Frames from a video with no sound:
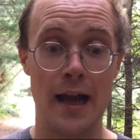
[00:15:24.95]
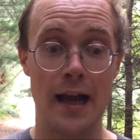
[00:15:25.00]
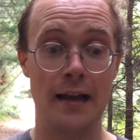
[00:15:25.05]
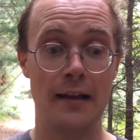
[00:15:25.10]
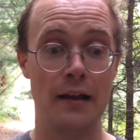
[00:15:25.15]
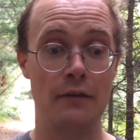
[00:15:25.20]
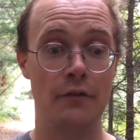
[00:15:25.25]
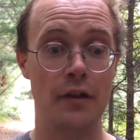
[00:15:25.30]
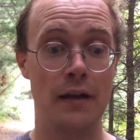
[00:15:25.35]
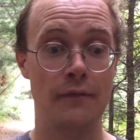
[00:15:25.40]
I
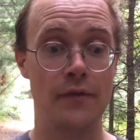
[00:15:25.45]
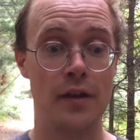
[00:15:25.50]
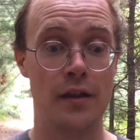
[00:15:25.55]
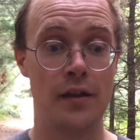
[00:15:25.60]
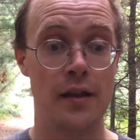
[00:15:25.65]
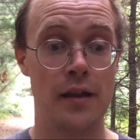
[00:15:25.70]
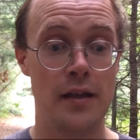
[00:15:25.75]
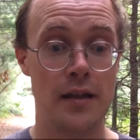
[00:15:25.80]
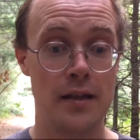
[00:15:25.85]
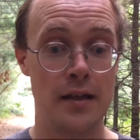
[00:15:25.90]
would love to
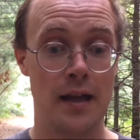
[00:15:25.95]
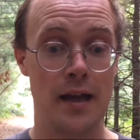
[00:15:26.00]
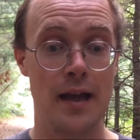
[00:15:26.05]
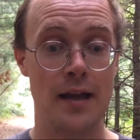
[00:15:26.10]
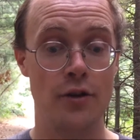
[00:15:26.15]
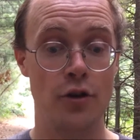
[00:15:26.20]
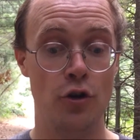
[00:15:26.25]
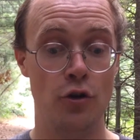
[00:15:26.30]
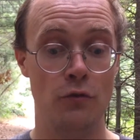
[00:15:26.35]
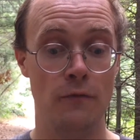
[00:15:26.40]
see a
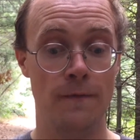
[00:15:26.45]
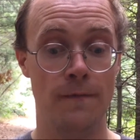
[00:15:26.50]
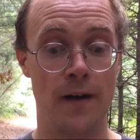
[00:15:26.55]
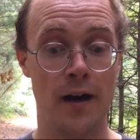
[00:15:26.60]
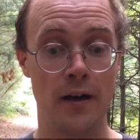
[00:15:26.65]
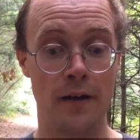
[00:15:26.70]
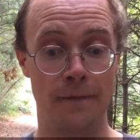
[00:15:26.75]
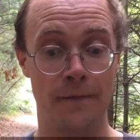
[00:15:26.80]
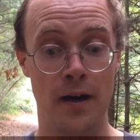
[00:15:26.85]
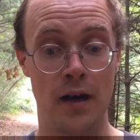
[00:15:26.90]
new
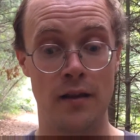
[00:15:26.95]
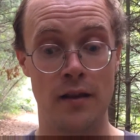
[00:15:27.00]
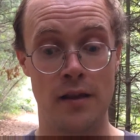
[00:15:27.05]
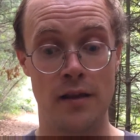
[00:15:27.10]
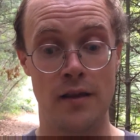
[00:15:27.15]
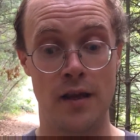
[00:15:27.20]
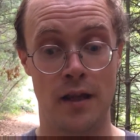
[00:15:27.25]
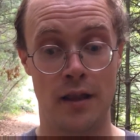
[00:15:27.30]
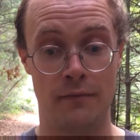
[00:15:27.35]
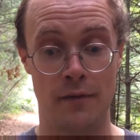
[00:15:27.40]
Final Fantasy
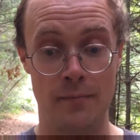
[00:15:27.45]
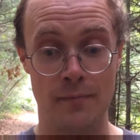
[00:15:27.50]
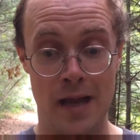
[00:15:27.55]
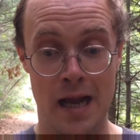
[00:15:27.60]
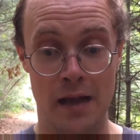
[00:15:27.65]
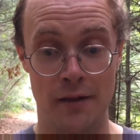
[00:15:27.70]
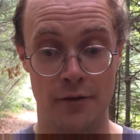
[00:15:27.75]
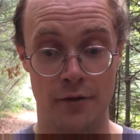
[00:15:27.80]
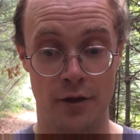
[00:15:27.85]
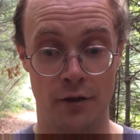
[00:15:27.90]
6
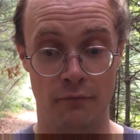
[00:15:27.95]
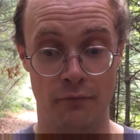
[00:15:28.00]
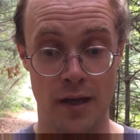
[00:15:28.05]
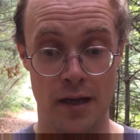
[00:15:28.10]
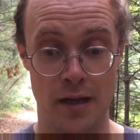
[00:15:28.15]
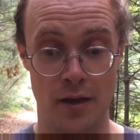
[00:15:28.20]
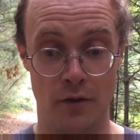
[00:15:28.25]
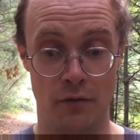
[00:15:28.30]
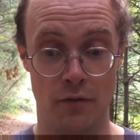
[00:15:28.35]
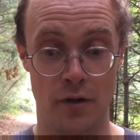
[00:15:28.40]
remastered on the
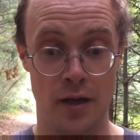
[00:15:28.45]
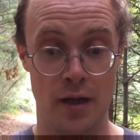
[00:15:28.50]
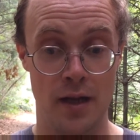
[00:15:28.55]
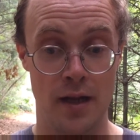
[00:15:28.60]
Wii U.